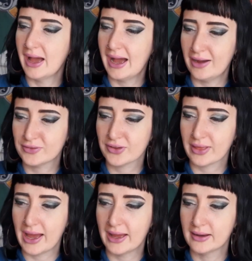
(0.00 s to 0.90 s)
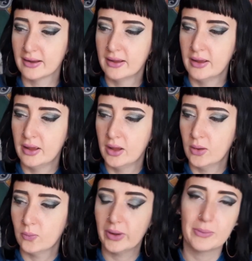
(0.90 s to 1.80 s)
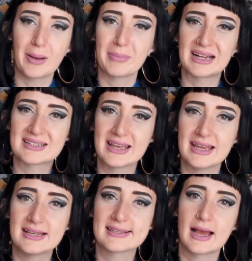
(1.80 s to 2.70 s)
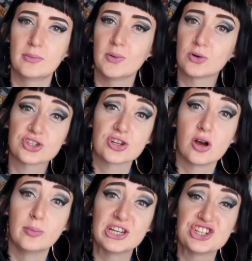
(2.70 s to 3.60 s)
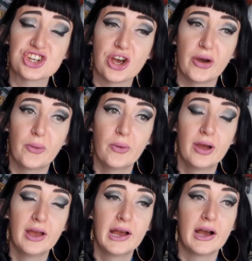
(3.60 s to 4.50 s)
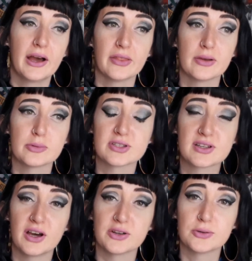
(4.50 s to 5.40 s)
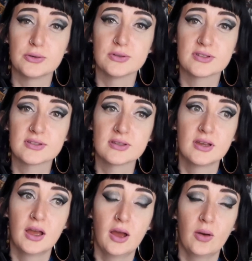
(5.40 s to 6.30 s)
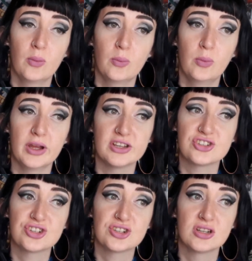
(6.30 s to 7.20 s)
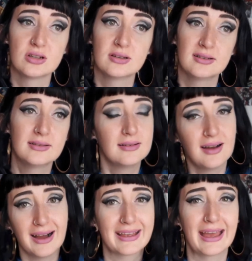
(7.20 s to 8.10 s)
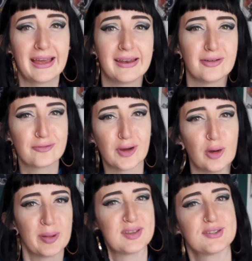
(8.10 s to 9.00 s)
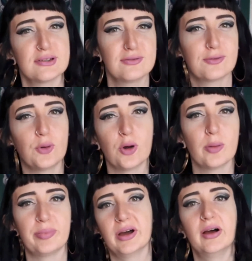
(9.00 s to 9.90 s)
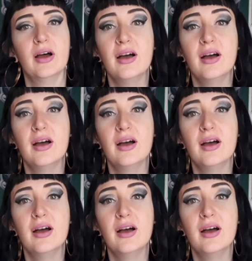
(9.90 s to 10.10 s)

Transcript: After that, we went back to his and we watched a comedy show and there was cuddles, which, again, it felt a bit soon for, but